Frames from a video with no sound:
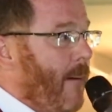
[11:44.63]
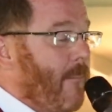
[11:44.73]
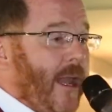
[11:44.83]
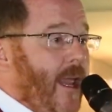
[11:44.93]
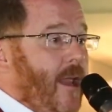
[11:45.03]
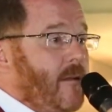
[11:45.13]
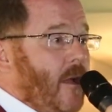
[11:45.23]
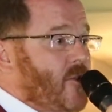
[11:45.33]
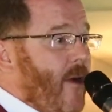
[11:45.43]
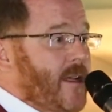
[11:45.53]
Money,
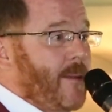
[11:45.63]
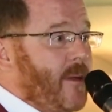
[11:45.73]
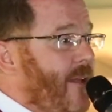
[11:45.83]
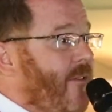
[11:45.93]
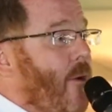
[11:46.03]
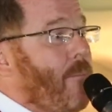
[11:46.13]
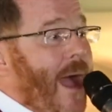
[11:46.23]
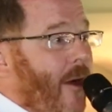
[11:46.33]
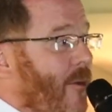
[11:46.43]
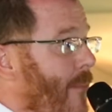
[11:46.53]
a direct debit, even of
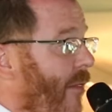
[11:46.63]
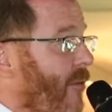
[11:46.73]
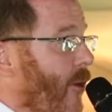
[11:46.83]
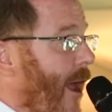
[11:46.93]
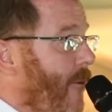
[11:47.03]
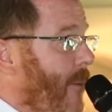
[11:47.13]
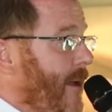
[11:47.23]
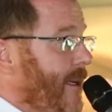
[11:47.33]
£1 a month would help.